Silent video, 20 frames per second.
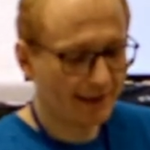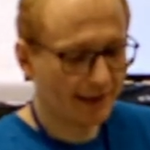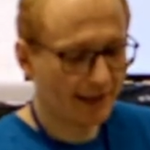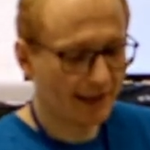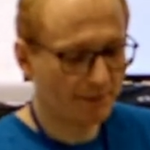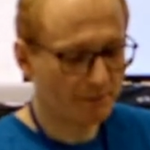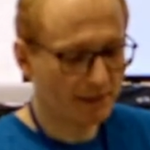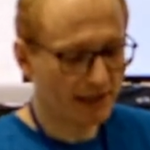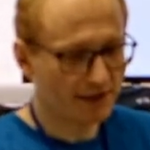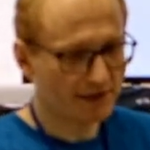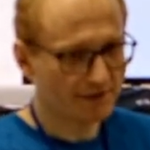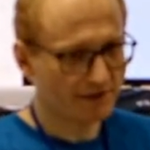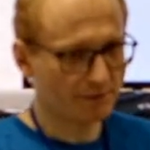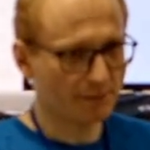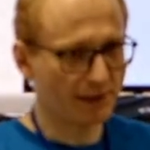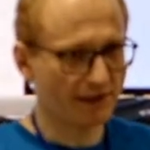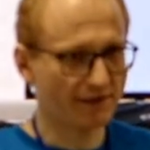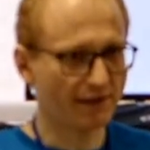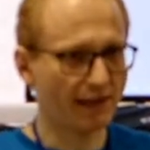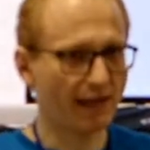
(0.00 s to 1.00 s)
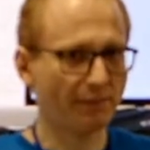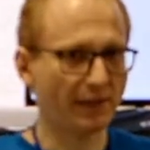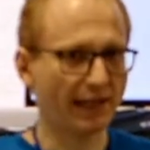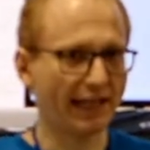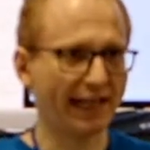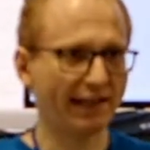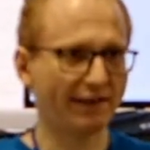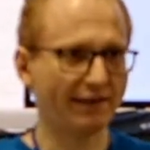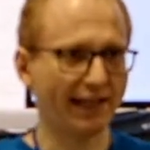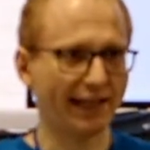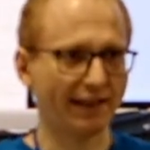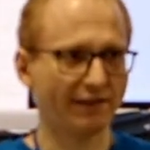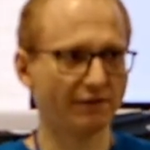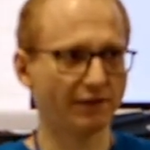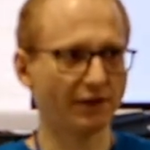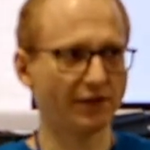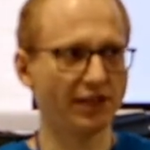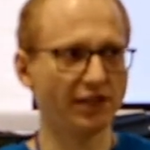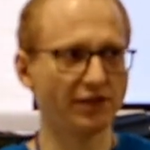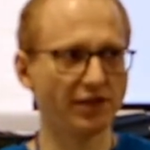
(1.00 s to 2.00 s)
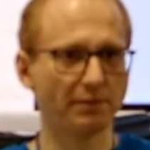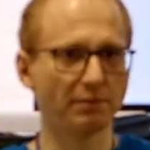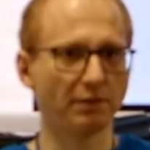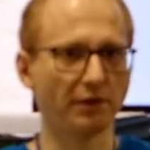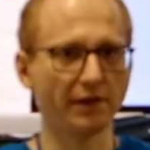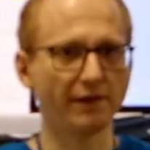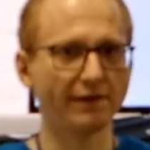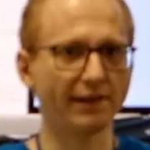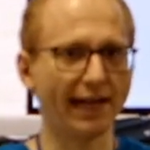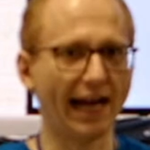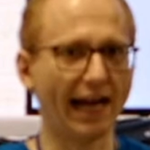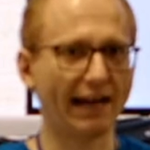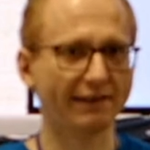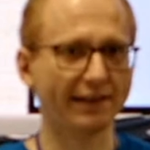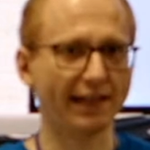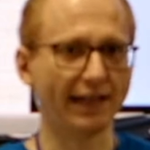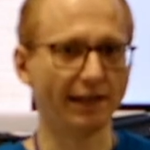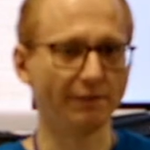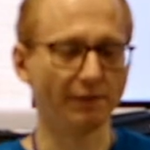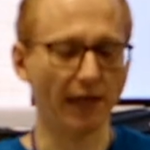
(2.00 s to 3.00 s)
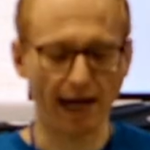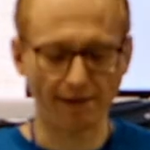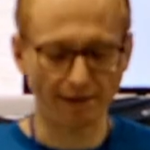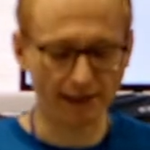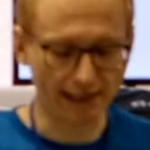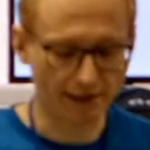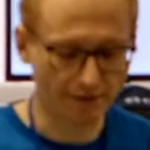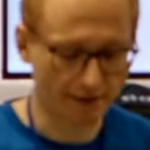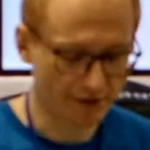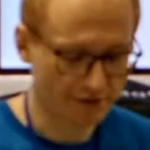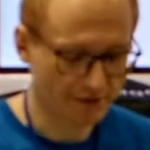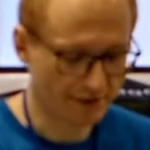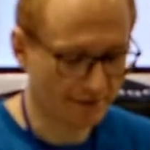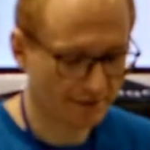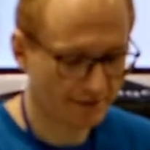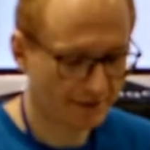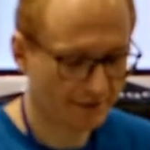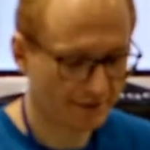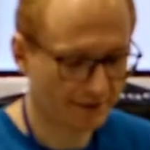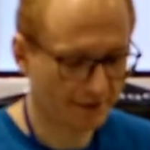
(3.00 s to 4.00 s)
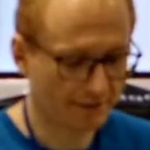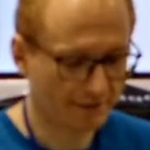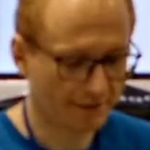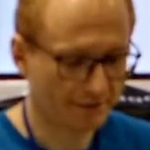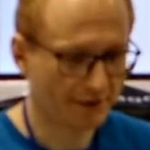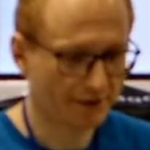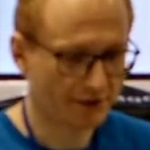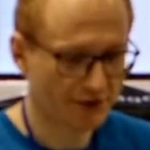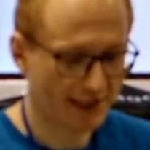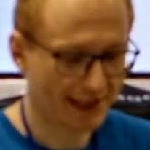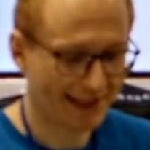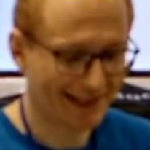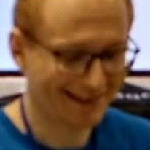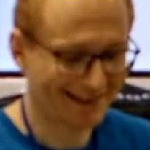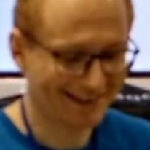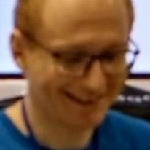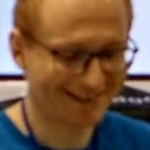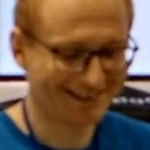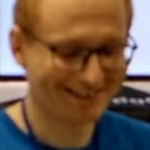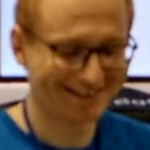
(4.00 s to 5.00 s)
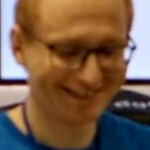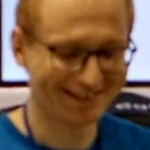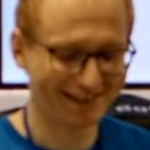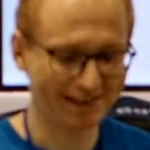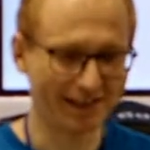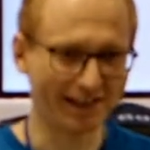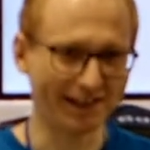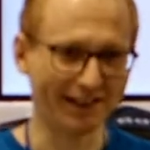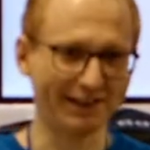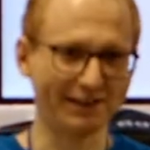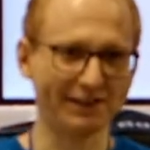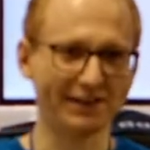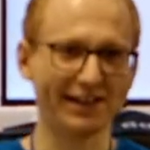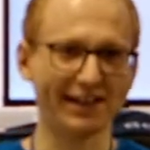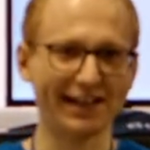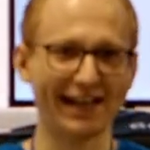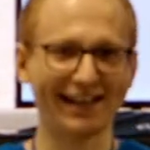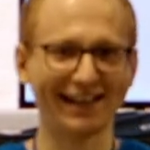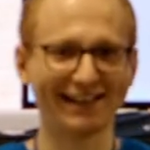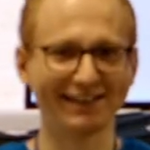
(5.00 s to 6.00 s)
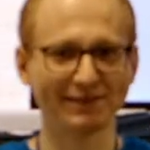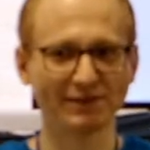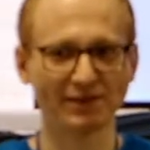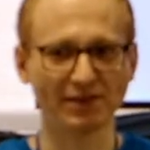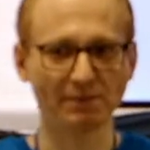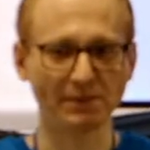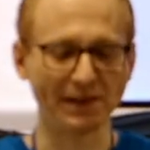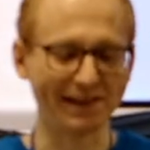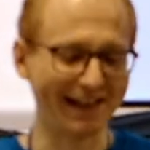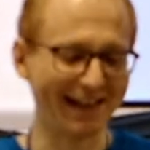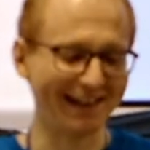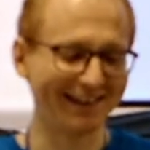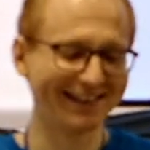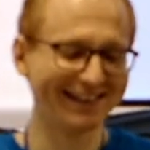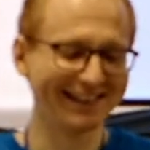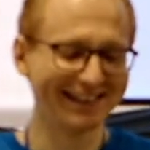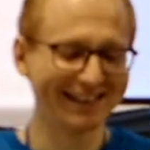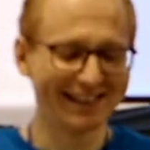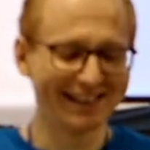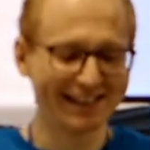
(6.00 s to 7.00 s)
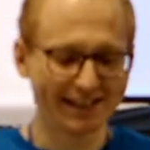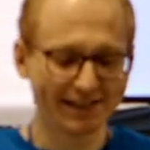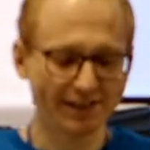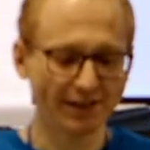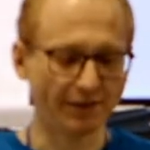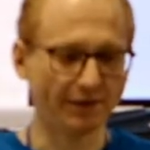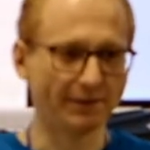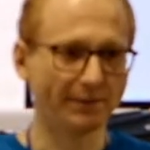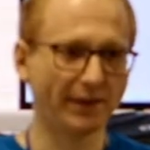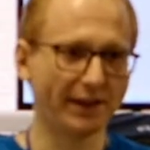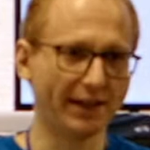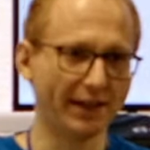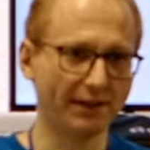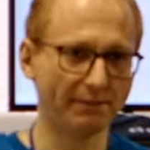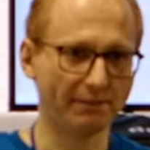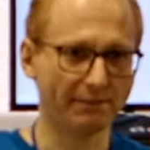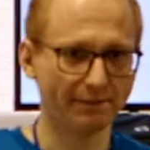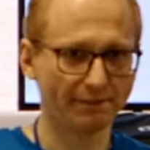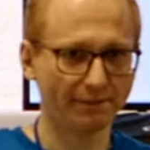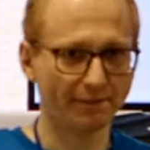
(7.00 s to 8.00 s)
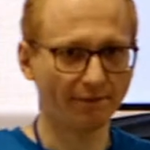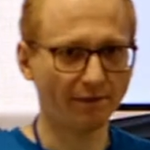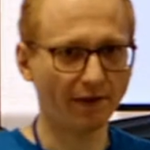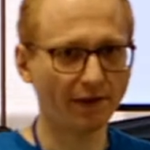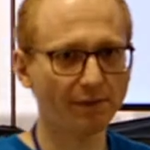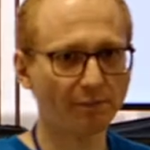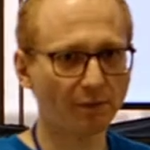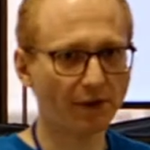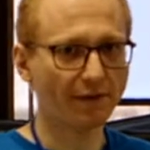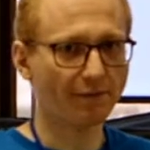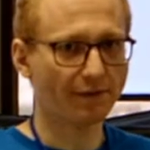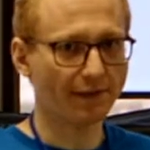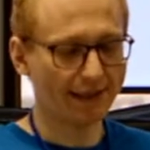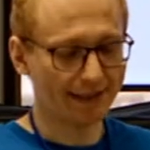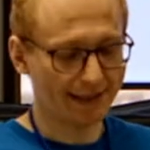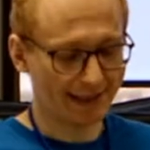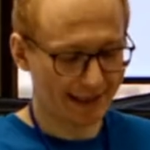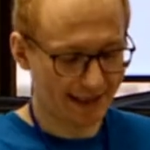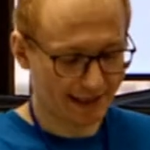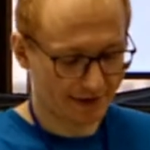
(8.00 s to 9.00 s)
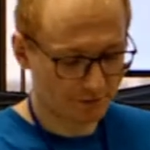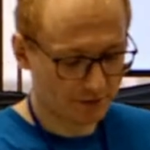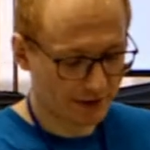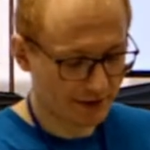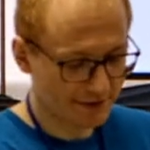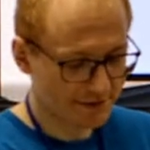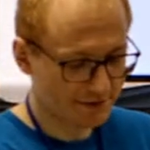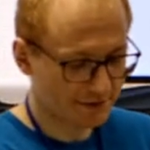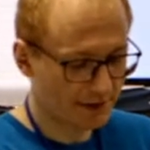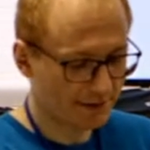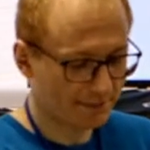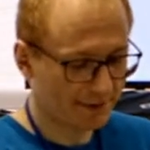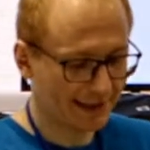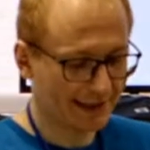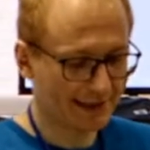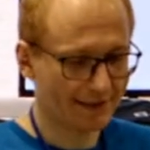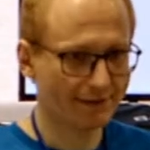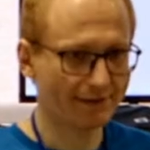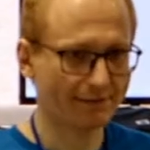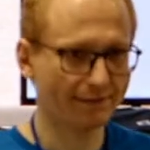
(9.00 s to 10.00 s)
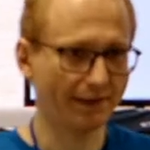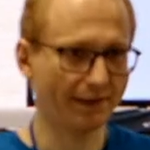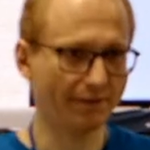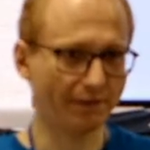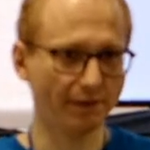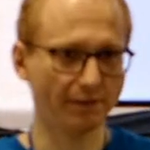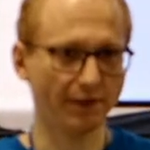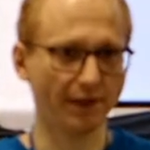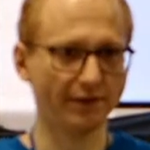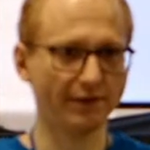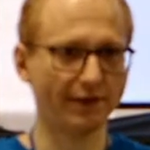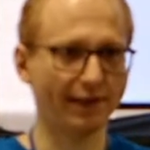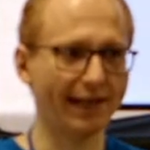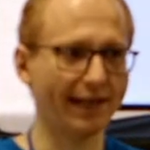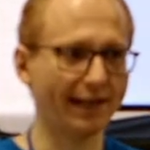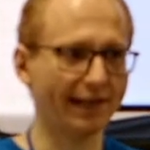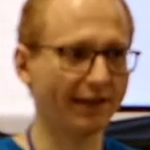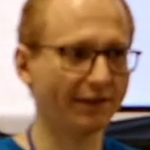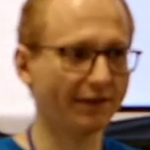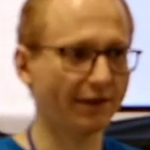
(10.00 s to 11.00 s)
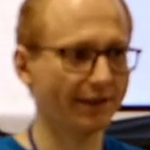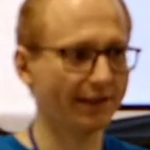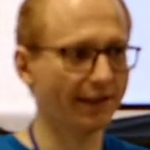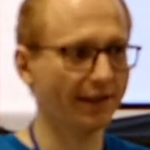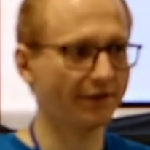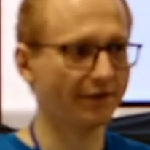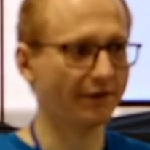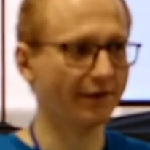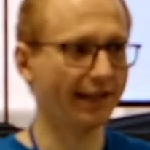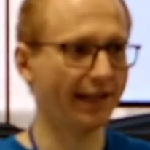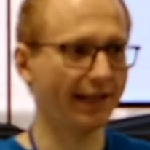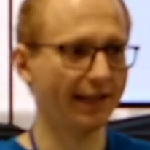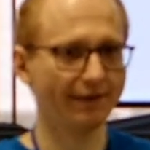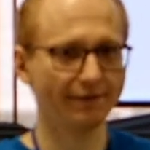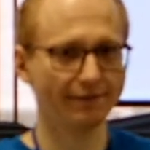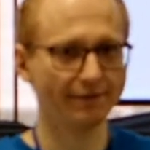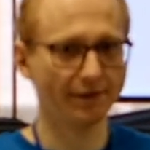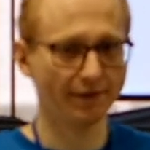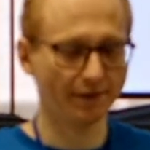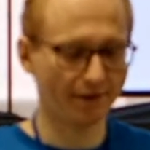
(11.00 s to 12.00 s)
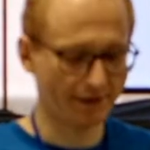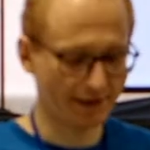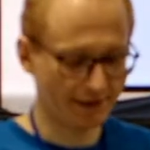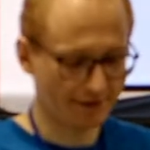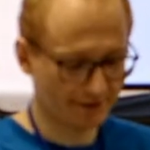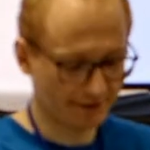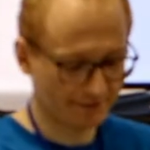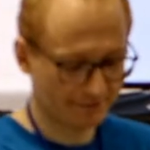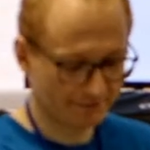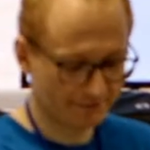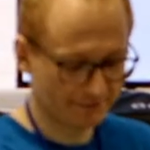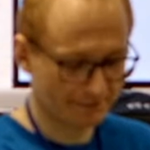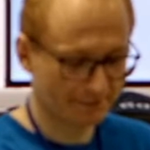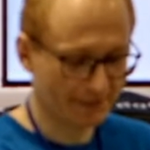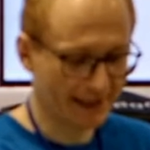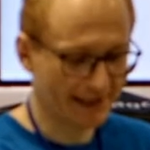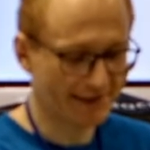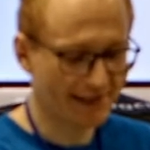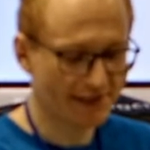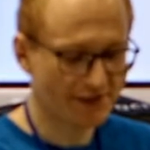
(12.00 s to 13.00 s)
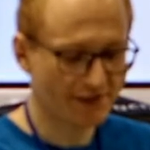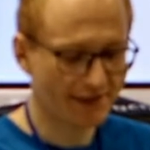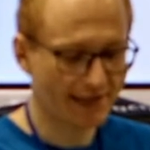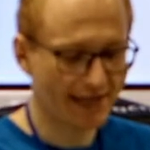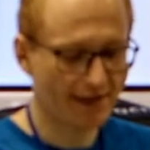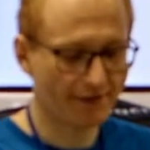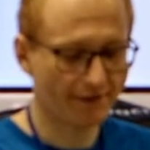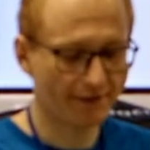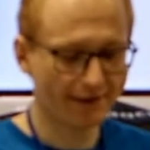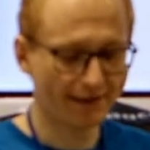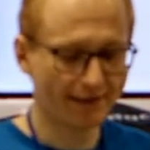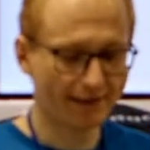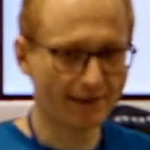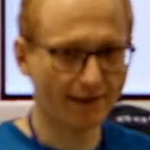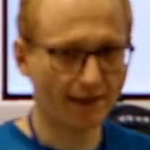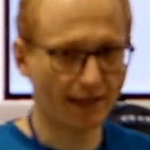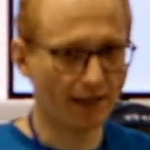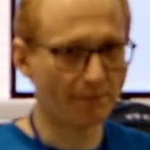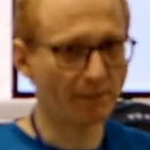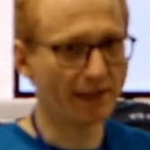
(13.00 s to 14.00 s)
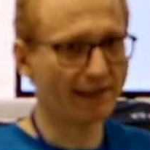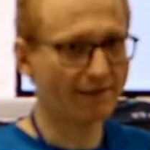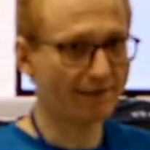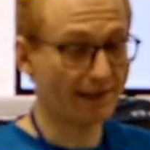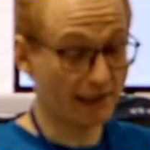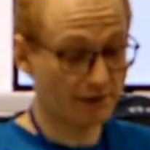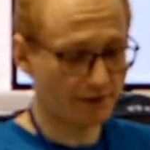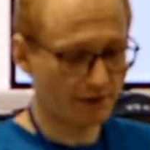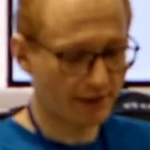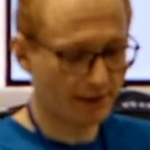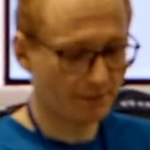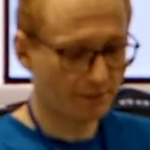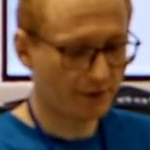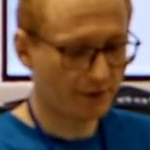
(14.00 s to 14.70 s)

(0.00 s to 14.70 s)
Um, I'll also be stopping at like strategic points and asking if you have any questions. So if you're shy, then uh, you can jump in there. So um, very briefly, again, what is Drawpile? If you watched the lightning talk yesterday, you don't need to pay attention now. Um, it's a drawing